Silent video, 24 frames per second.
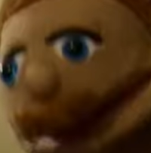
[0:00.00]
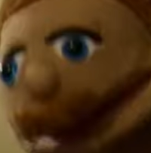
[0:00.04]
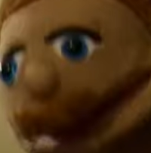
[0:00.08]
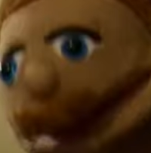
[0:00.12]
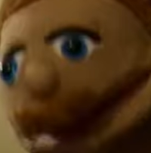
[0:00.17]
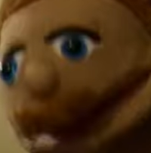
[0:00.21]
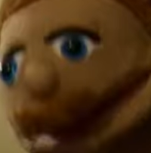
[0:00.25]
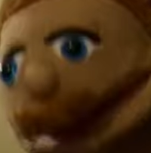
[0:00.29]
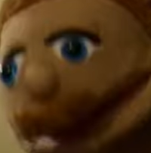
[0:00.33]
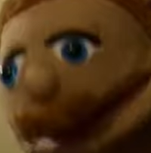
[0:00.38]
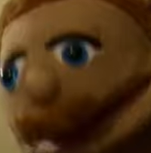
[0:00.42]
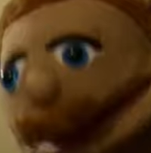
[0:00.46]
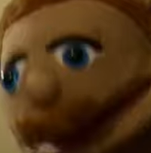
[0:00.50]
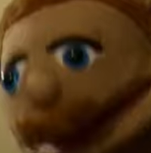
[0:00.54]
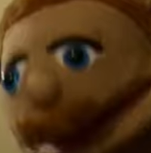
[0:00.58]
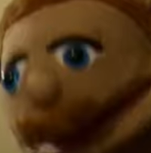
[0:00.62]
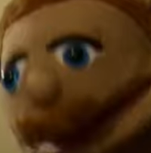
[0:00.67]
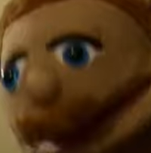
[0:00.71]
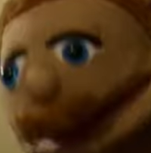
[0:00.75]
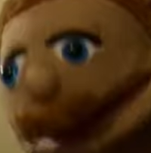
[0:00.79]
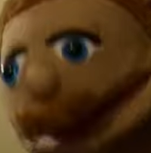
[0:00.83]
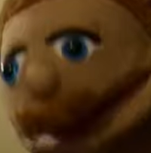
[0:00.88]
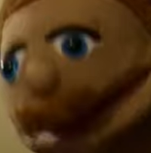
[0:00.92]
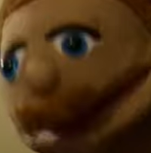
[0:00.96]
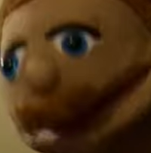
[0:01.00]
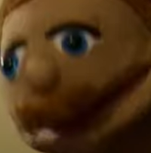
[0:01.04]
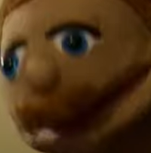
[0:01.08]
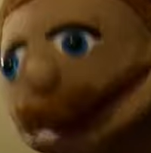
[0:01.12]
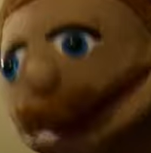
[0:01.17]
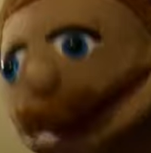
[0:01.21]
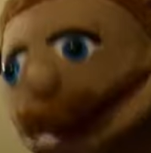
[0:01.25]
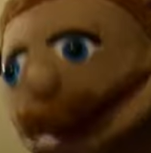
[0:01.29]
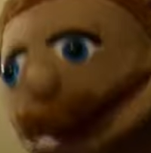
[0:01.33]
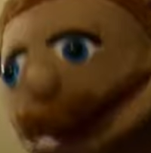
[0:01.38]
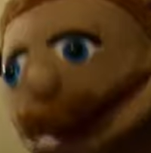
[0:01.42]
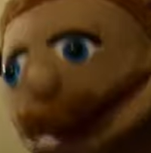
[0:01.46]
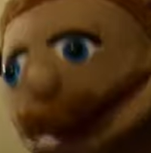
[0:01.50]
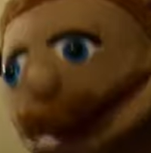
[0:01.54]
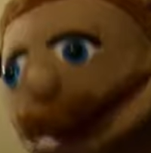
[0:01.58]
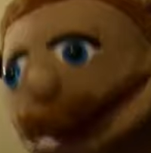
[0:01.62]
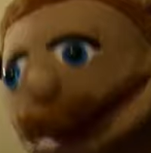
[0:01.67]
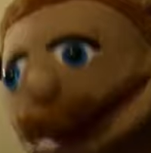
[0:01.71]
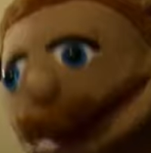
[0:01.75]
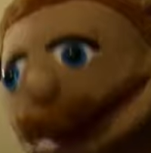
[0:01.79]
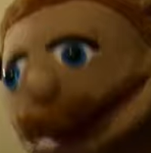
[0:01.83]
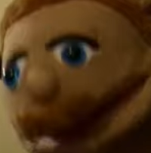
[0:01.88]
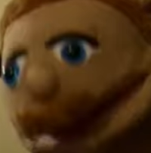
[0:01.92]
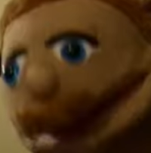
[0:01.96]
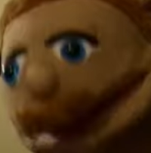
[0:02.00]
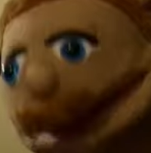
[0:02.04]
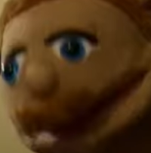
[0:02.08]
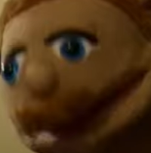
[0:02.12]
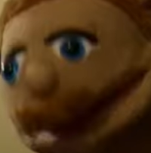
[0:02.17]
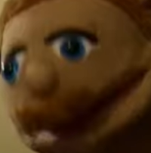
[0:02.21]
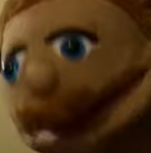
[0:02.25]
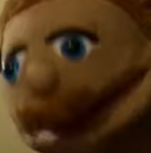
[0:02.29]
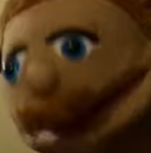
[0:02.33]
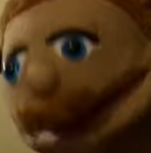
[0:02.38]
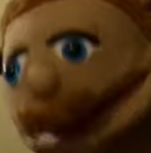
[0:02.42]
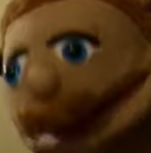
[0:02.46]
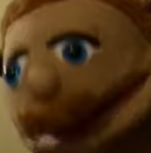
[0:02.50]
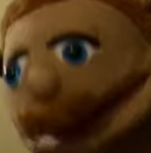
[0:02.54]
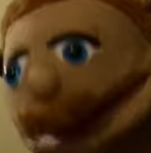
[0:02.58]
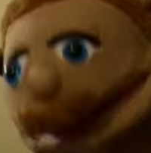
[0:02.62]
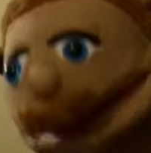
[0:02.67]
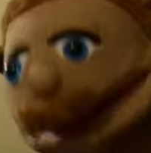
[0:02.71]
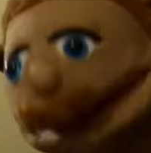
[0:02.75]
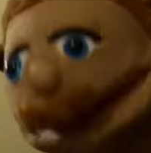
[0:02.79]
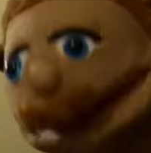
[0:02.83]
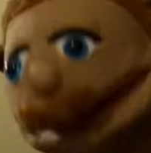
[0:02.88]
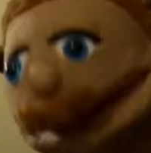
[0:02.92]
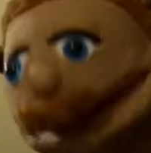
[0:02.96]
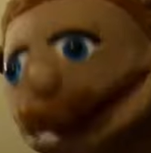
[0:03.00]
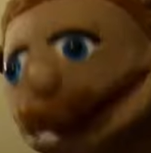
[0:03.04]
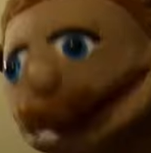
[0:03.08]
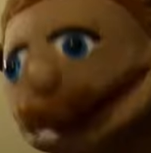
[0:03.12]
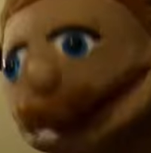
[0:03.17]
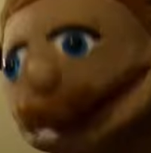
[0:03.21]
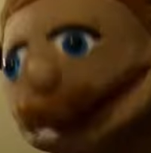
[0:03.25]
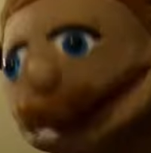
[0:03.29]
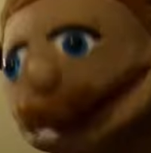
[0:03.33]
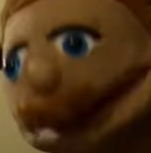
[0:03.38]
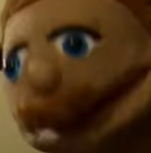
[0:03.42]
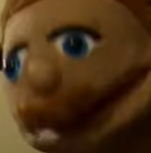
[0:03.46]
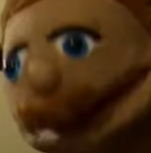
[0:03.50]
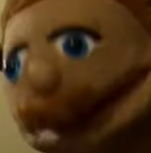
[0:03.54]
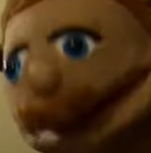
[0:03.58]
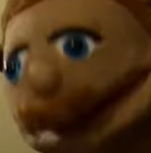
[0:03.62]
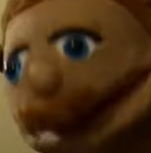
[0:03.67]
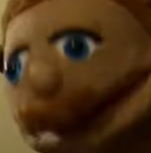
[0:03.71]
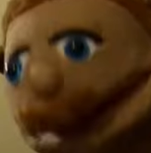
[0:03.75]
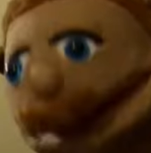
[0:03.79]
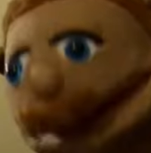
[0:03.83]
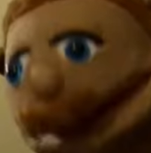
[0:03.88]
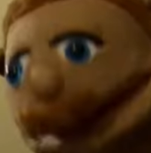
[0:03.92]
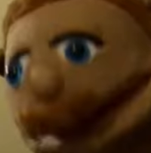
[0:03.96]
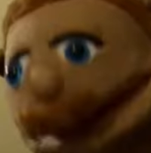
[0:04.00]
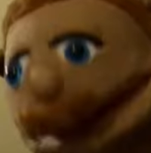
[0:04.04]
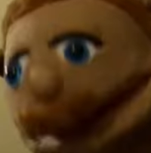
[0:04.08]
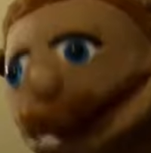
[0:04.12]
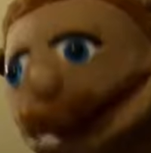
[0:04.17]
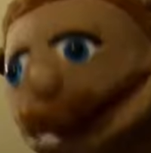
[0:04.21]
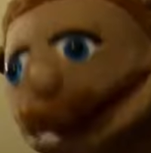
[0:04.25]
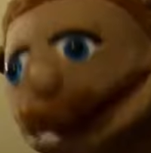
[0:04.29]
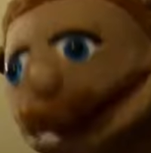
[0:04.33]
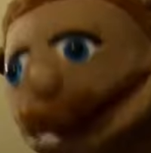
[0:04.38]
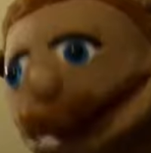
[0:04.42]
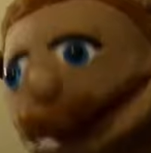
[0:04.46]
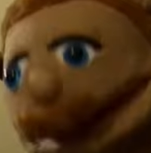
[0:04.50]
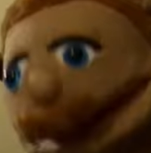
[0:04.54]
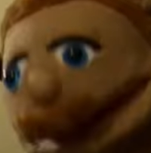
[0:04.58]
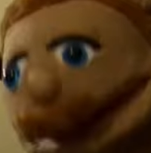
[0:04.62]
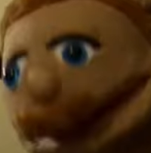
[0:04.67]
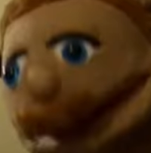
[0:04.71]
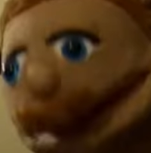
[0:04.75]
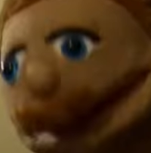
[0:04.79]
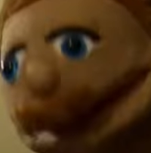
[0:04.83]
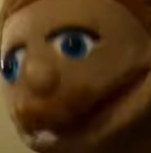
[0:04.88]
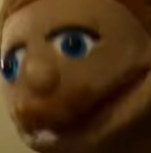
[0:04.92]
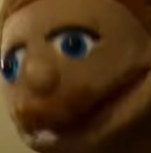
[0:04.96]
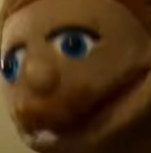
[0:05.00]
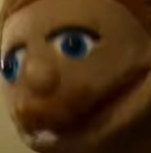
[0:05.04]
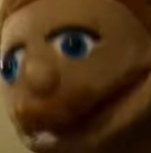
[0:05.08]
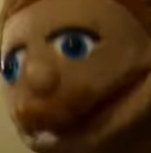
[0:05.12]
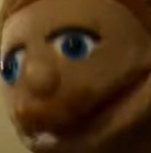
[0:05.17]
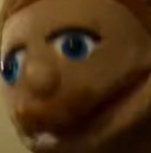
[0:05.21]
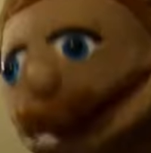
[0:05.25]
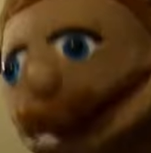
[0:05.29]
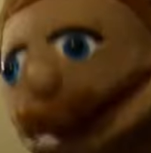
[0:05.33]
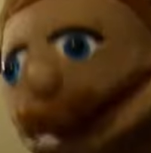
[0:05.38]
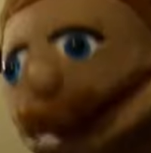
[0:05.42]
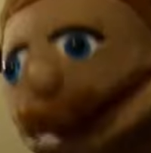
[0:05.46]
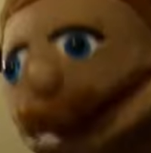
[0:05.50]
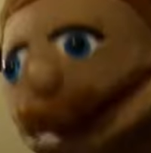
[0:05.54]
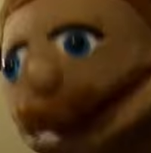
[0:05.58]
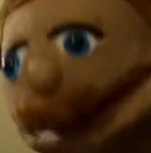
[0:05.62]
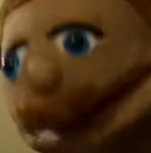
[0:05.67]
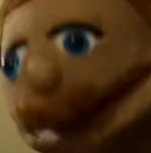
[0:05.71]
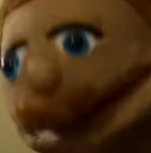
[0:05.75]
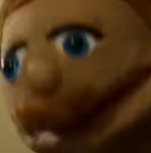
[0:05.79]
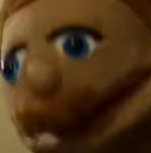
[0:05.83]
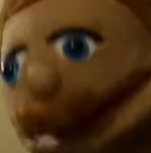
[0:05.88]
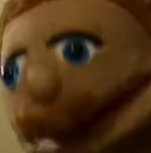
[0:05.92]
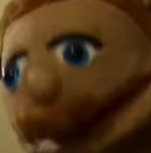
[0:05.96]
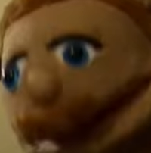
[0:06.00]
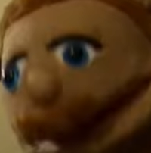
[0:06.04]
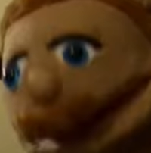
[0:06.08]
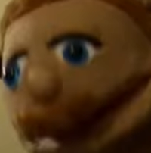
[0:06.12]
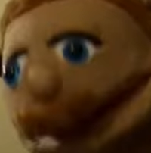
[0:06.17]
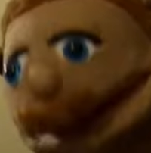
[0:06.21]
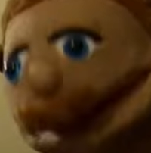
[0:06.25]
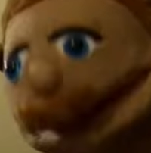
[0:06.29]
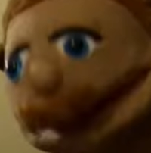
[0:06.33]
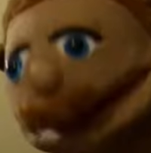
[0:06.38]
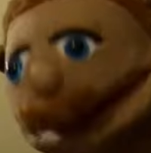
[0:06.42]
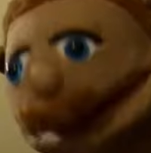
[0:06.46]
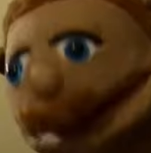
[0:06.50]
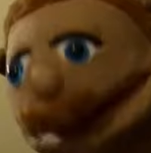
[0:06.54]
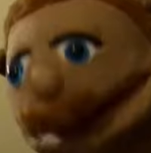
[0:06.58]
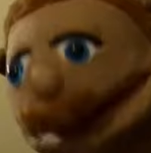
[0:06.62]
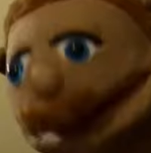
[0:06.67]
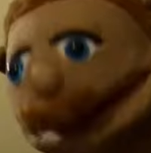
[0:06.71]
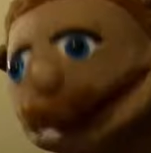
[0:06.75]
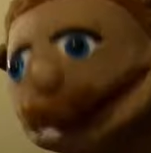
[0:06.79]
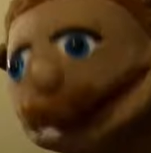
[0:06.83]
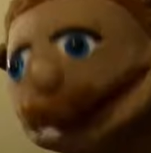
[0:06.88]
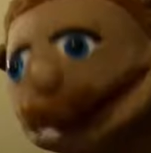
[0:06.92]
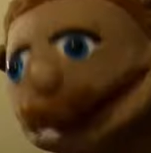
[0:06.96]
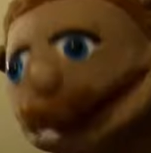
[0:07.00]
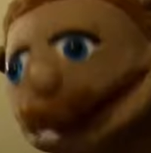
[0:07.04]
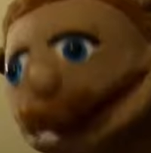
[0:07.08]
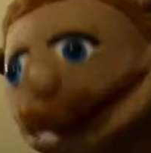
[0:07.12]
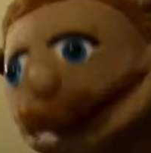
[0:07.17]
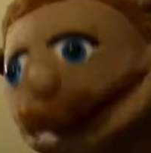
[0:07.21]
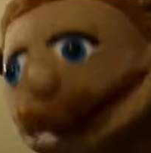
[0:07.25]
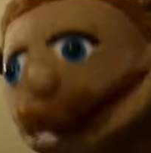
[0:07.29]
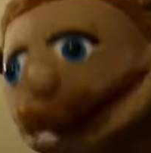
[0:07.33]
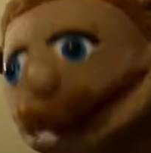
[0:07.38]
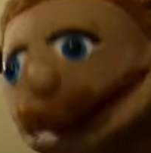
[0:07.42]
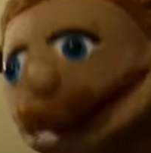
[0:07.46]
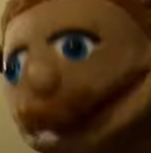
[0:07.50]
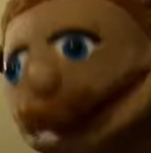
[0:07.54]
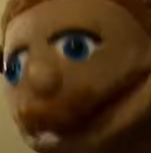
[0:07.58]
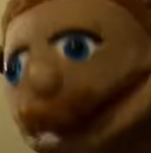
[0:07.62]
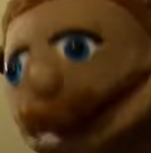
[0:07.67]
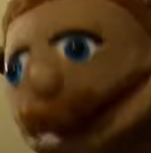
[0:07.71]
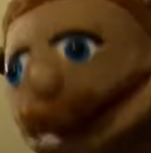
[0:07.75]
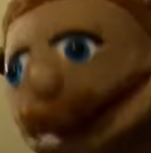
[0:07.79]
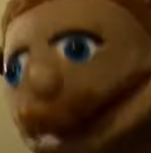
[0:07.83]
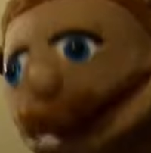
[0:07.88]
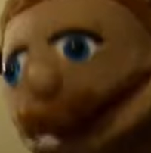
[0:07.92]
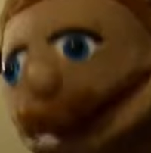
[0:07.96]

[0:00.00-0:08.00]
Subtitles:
This person isn't speaking.